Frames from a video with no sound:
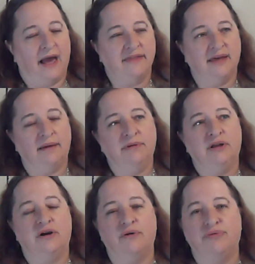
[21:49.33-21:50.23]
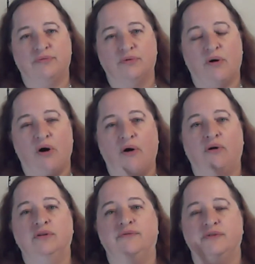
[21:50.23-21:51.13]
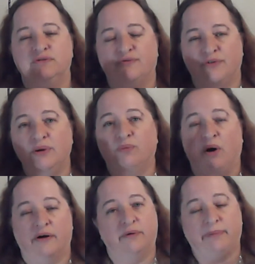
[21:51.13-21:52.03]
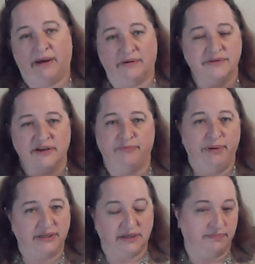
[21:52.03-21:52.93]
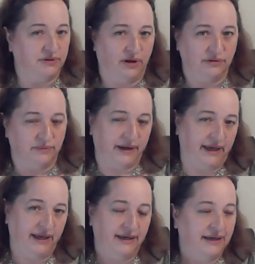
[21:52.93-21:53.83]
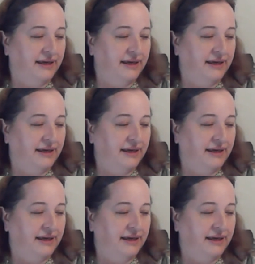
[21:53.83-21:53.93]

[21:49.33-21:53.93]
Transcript: I think I'm going to go through all of those free water bottles I've picked up along the way,